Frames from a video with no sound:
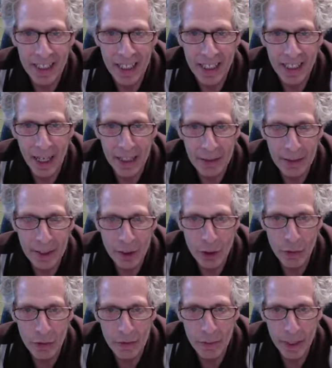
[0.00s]
not, not,
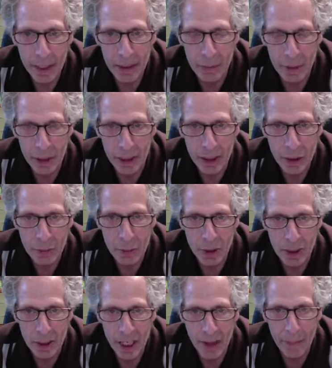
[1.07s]
conservative by any means,
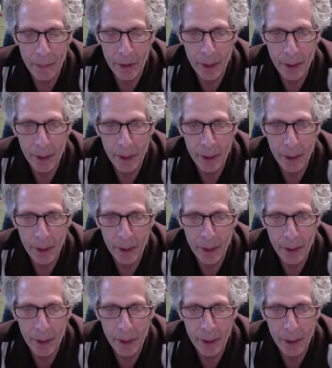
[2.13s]
but uh,